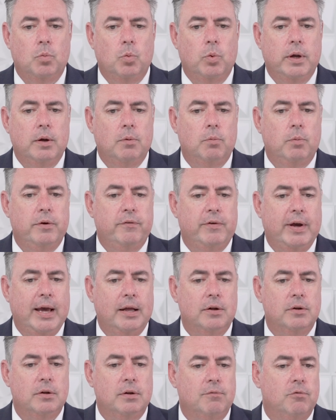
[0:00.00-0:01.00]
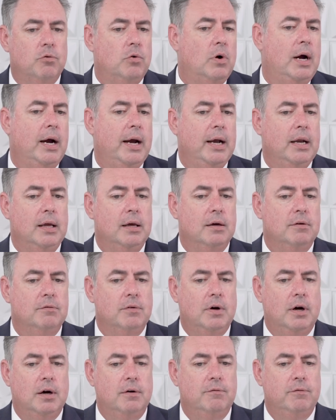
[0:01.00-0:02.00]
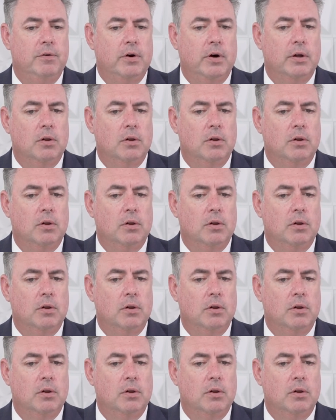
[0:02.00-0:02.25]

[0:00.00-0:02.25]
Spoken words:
We've handled a variety of very